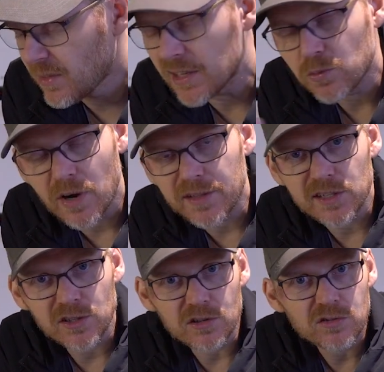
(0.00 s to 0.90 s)
That's why this
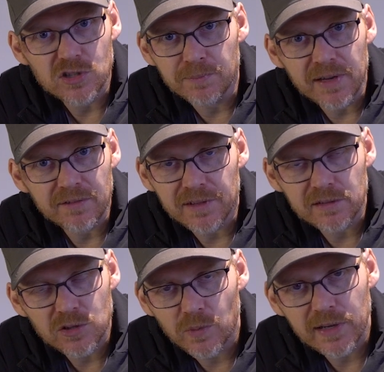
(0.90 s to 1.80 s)
has got such a big
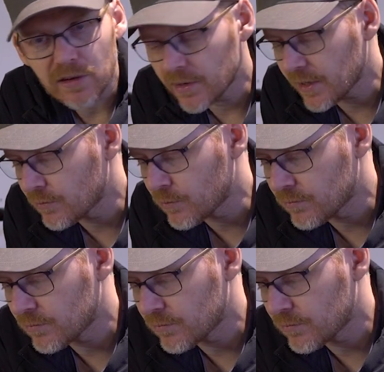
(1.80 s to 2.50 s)
filter wheel on it.